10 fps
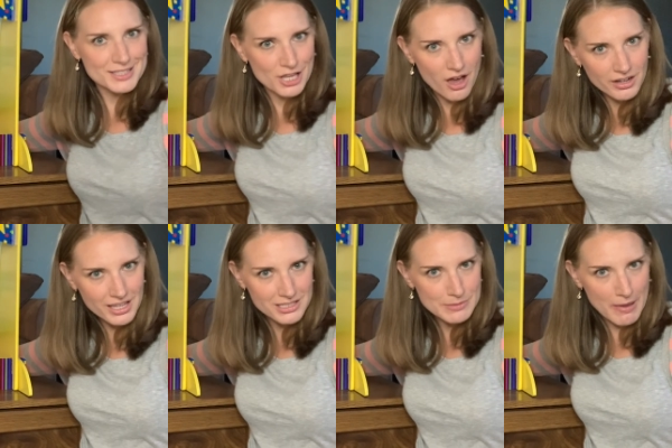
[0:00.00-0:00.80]
the
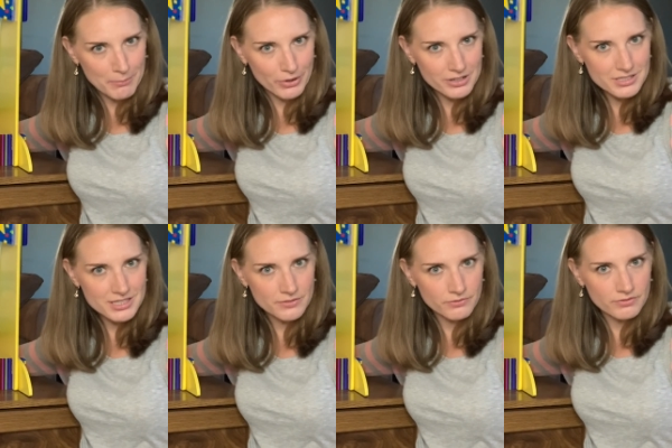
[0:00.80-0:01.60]
audience members
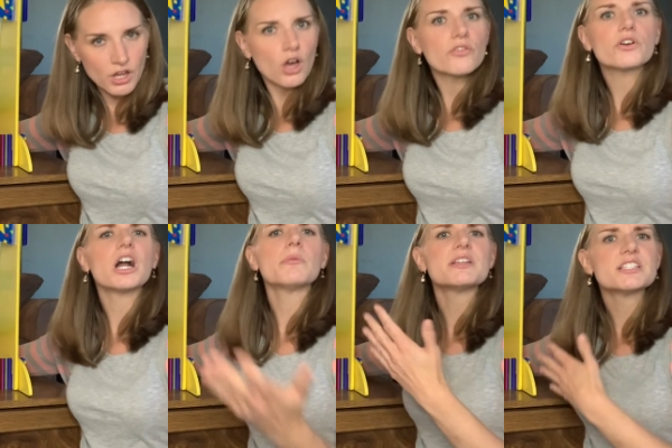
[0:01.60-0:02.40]
for
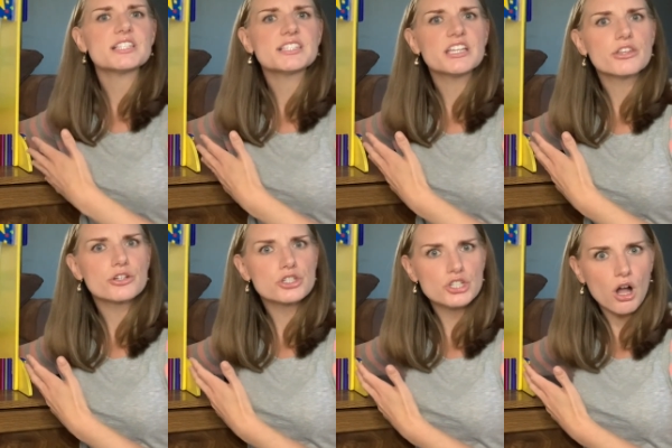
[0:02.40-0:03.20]
coming to see their
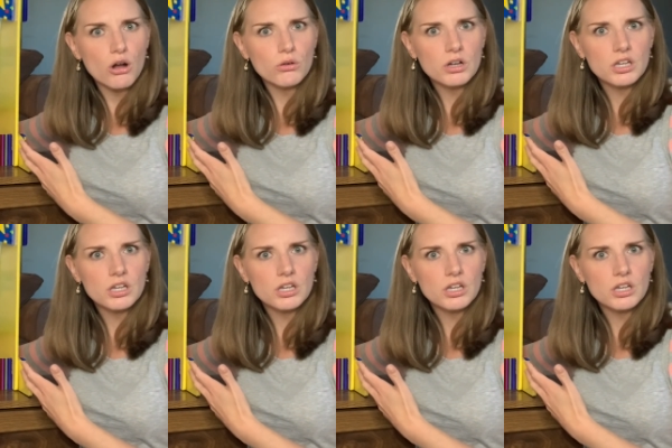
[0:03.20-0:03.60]
show